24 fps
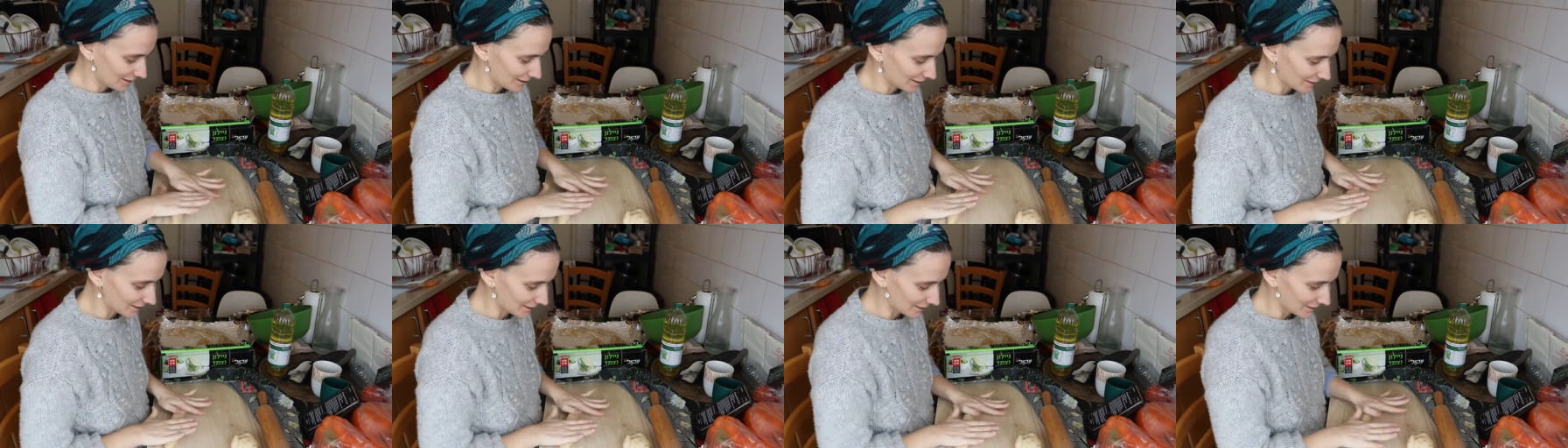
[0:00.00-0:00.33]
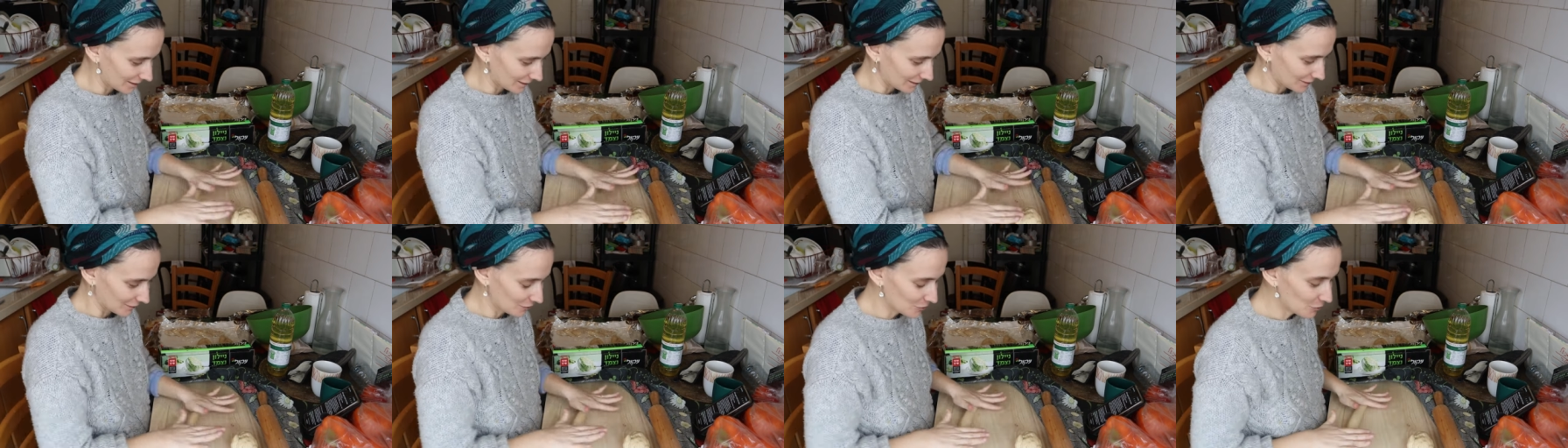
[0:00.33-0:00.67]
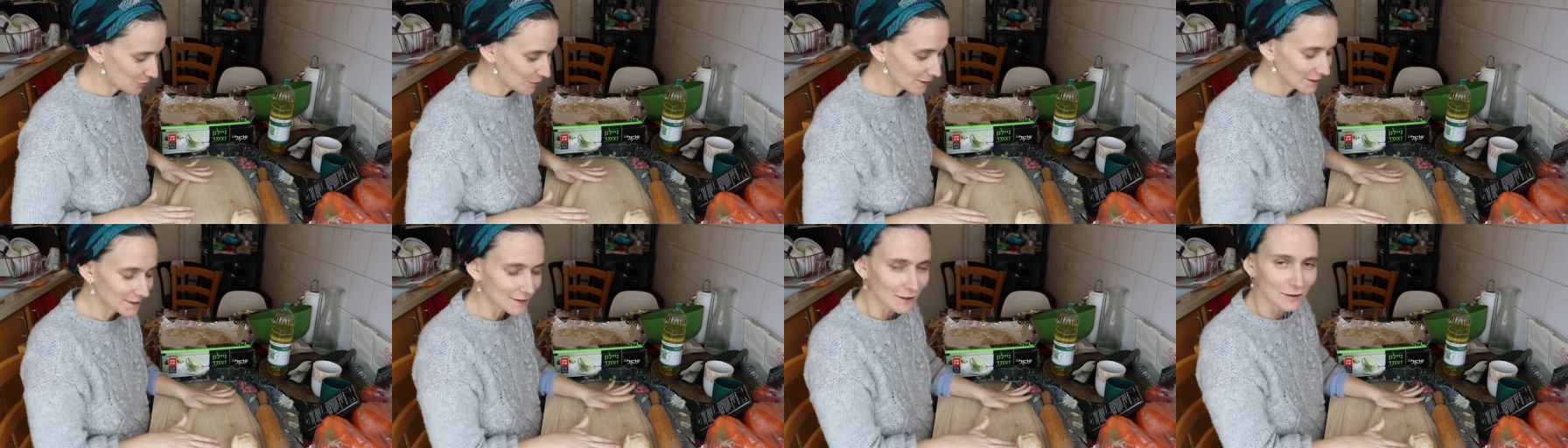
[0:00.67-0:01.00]
uh,
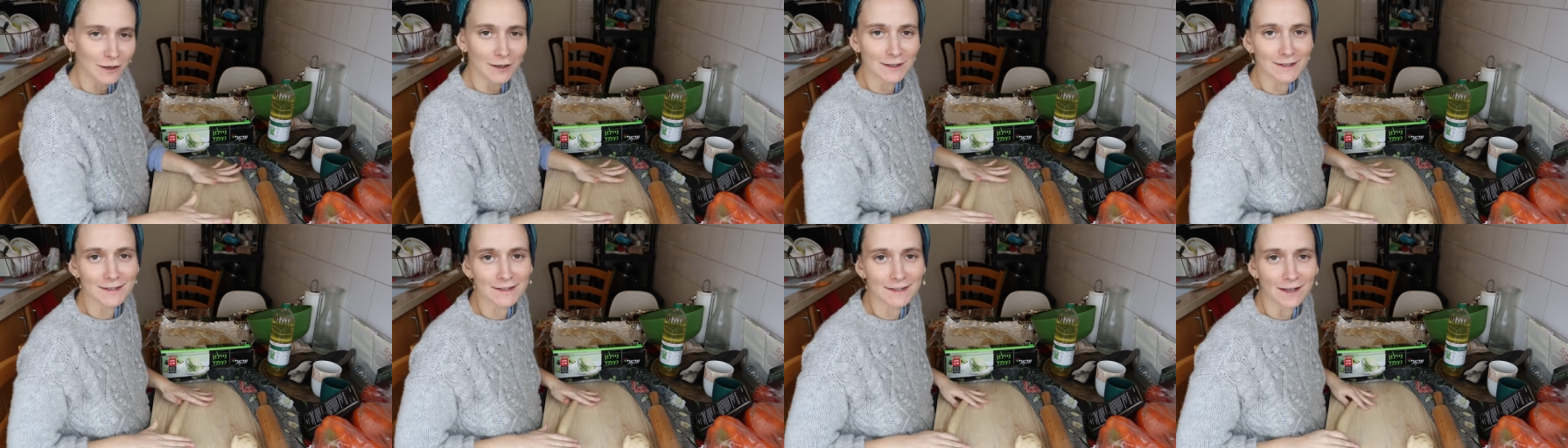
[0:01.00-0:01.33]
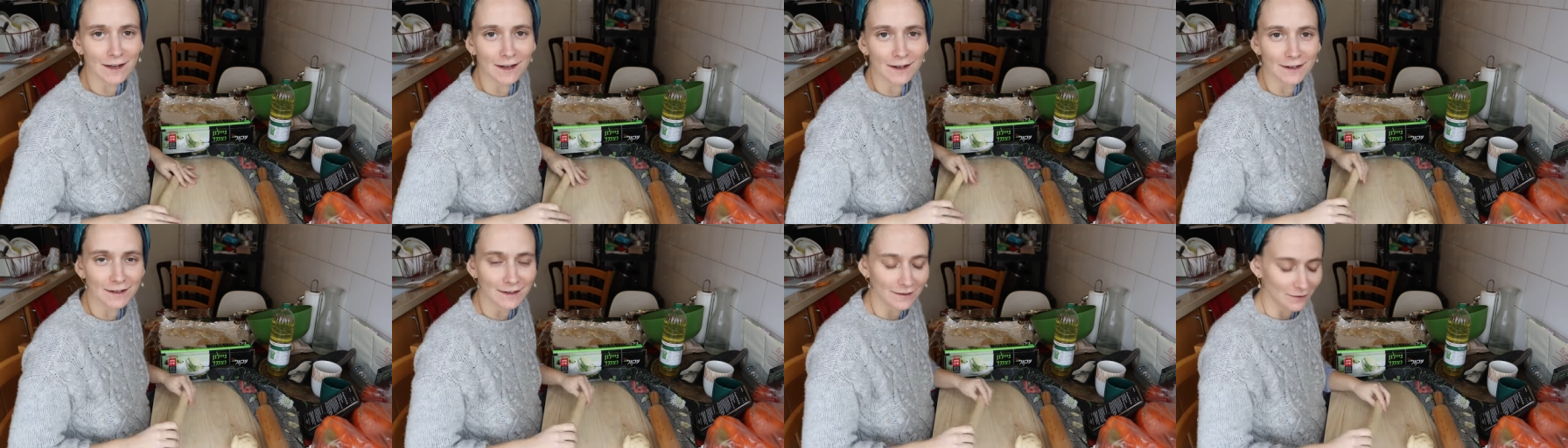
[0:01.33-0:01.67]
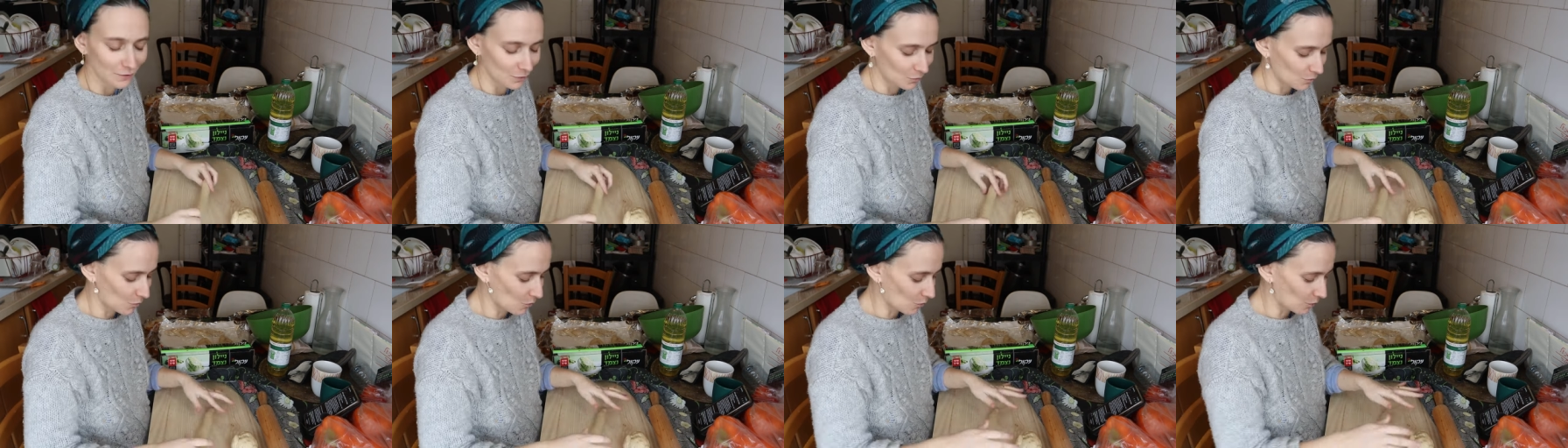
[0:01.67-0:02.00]
who is on our side in
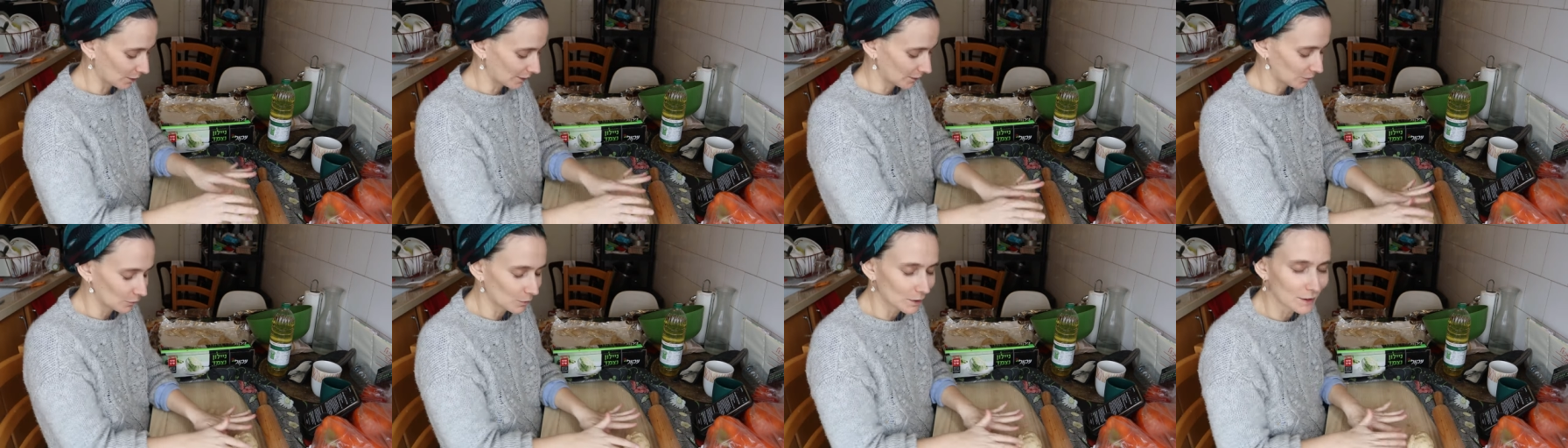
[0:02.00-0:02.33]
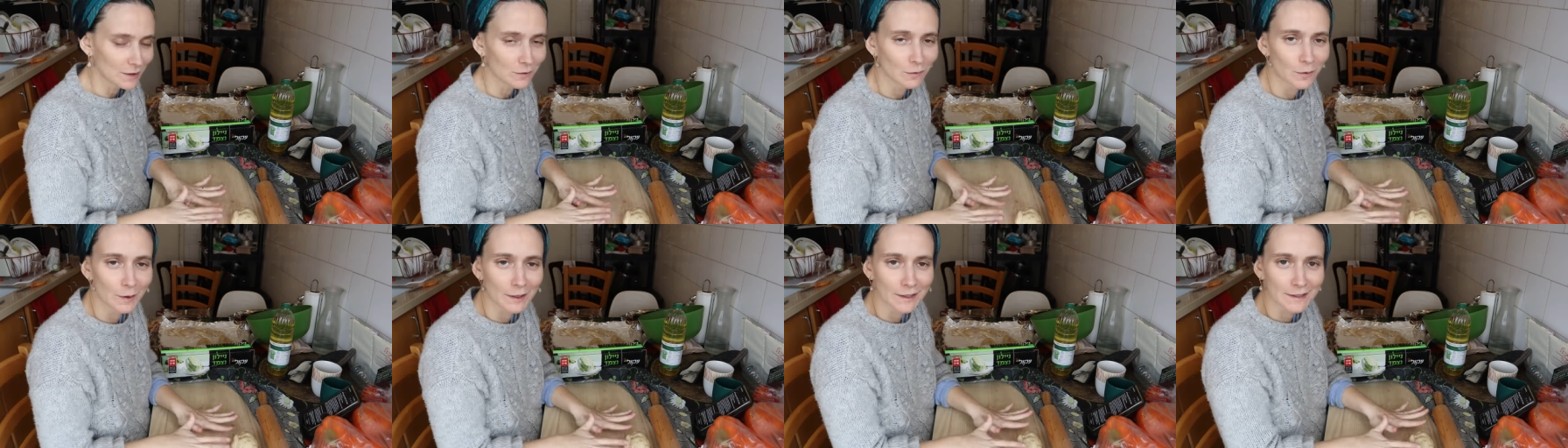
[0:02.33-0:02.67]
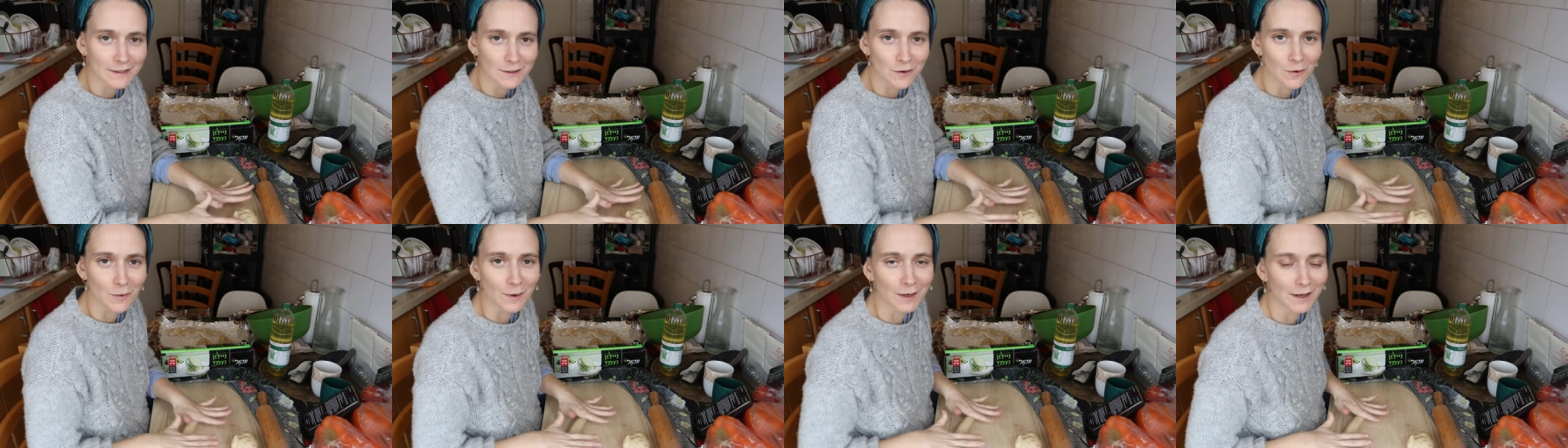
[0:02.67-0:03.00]
the war and what what
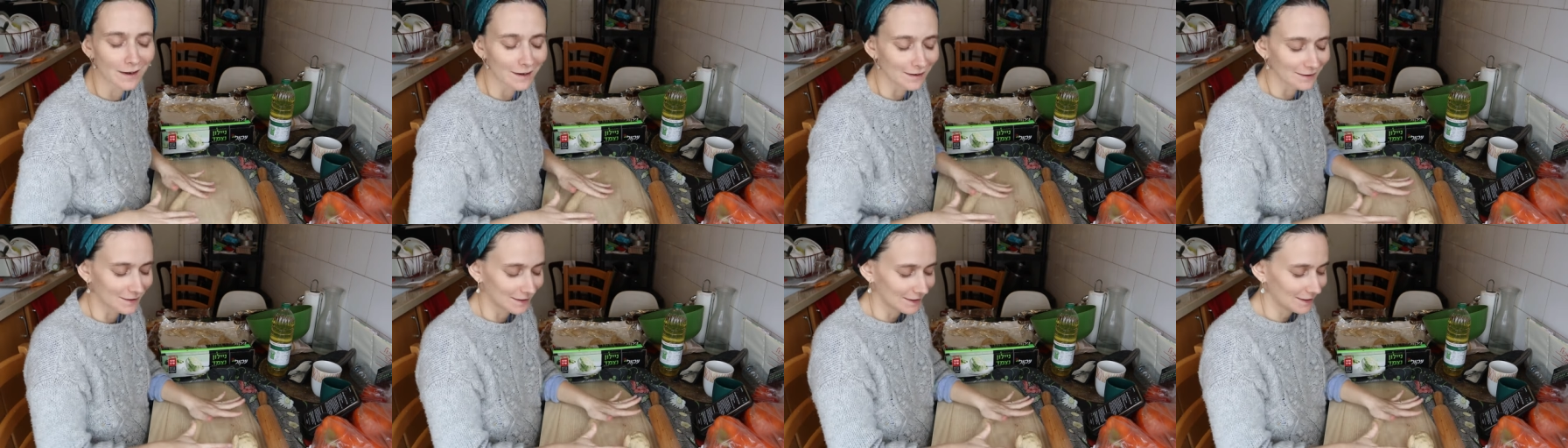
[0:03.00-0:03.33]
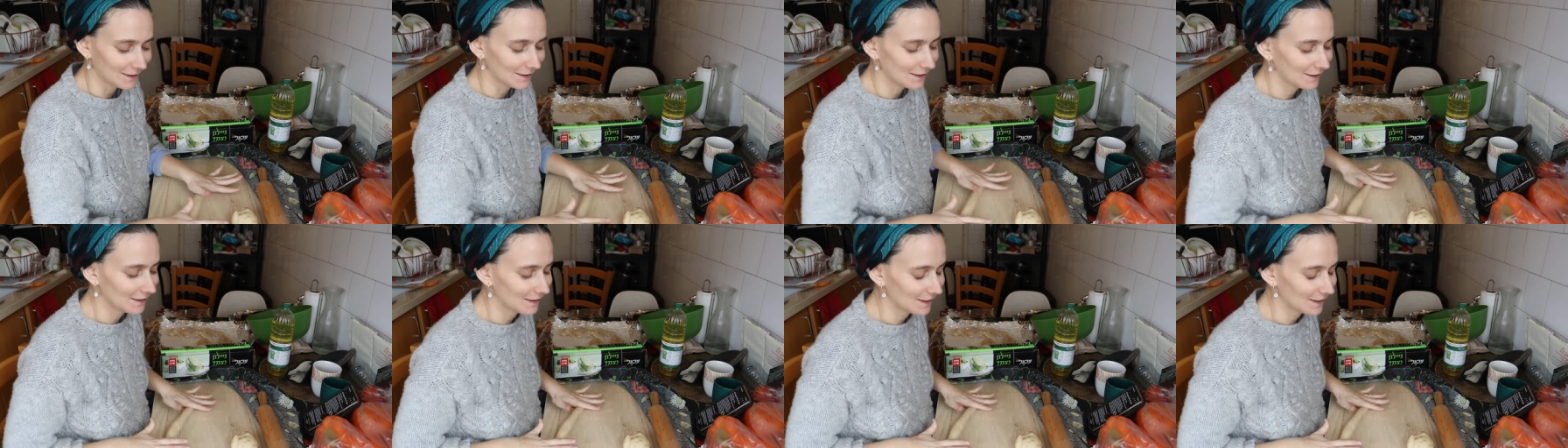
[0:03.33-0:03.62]
is going on he,